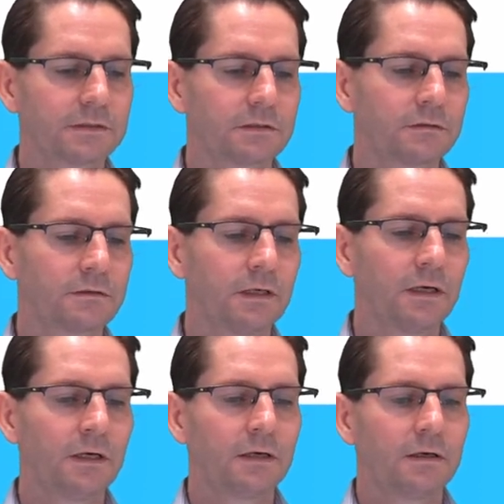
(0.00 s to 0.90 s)
So
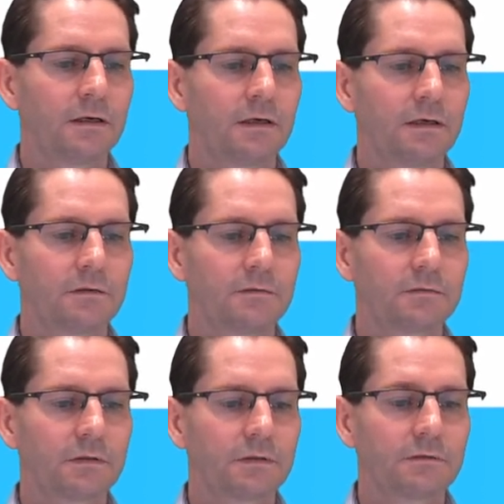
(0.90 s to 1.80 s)

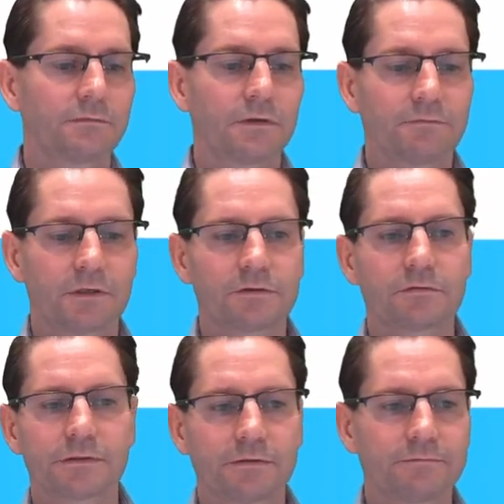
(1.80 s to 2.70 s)
it's a very
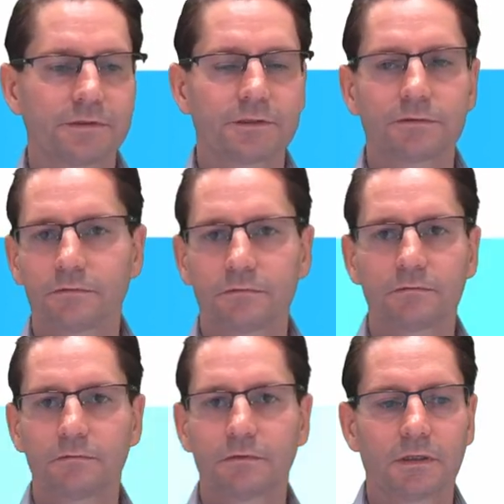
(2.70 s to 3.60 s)
interesting visual,
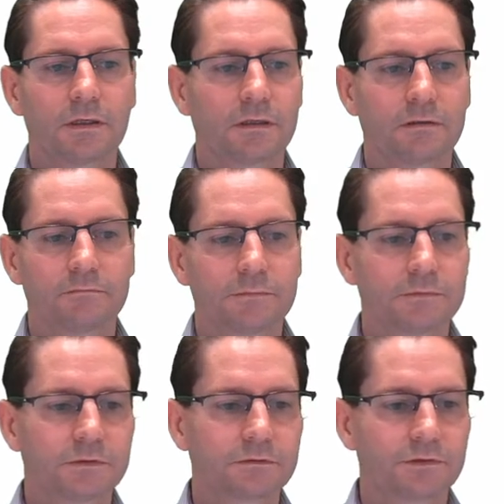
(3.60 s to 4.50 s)

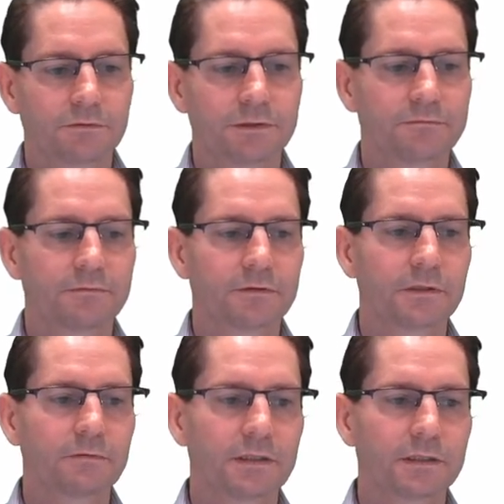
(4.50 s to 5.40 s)
just showing you very
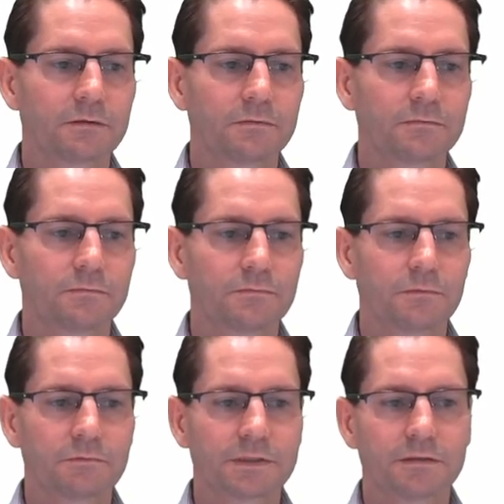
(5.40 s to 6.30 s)
quickly
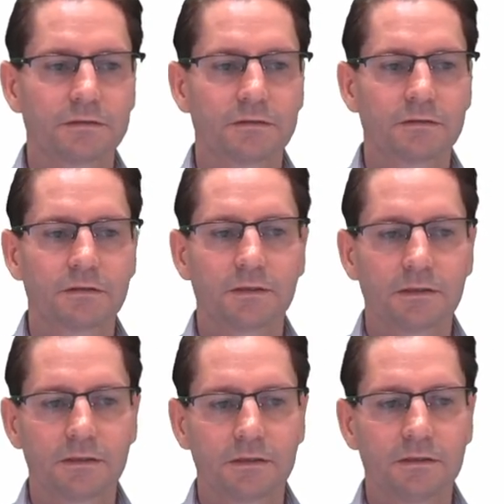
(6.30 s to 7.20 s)
what was in the